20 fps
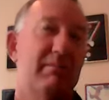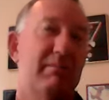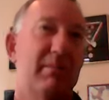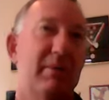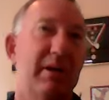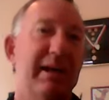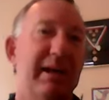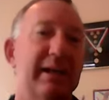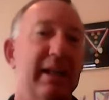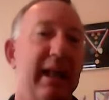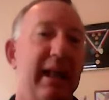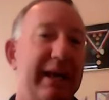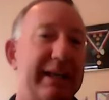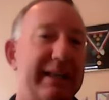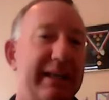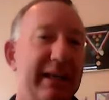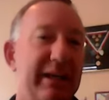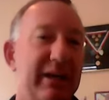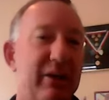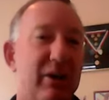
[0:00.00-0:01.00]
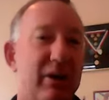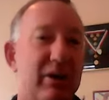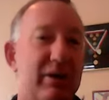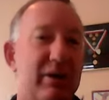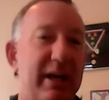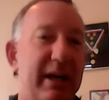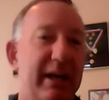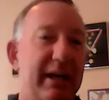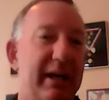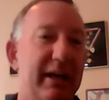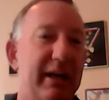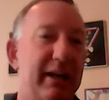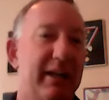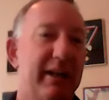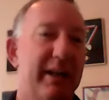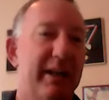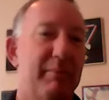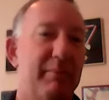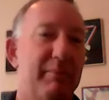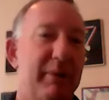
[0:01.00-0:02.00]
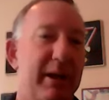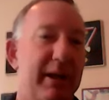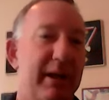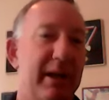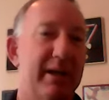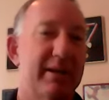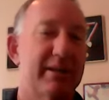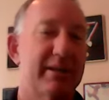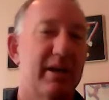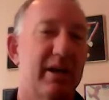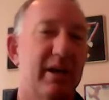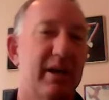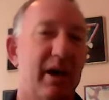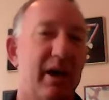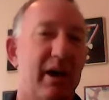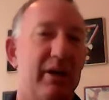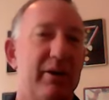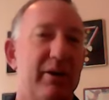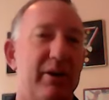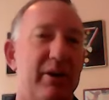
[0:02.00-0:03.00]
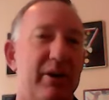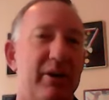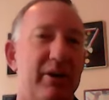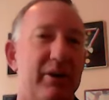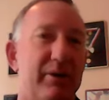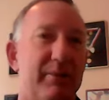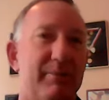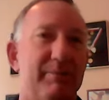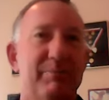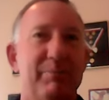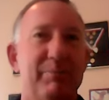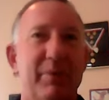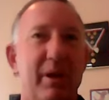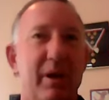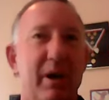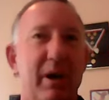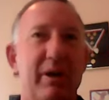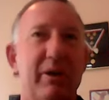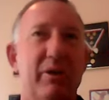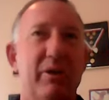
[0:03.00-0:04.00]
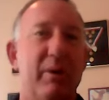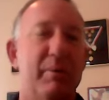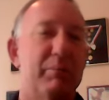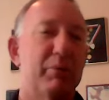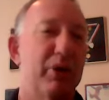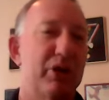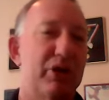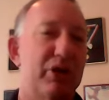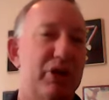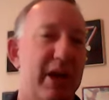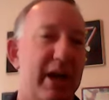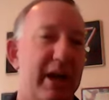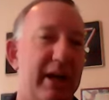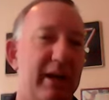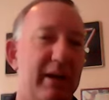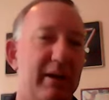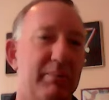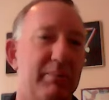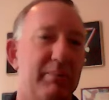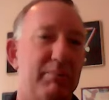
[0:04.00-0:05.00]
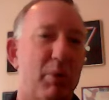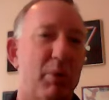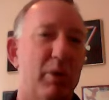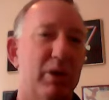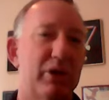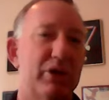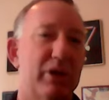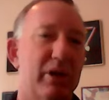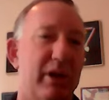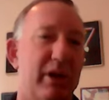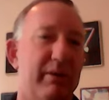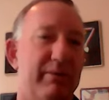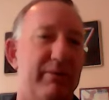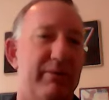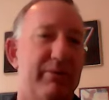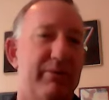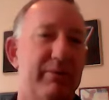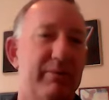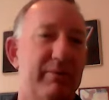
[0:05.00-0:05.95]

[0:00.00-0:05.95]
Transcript: neglected or taken a little bit as a underappreciated portion of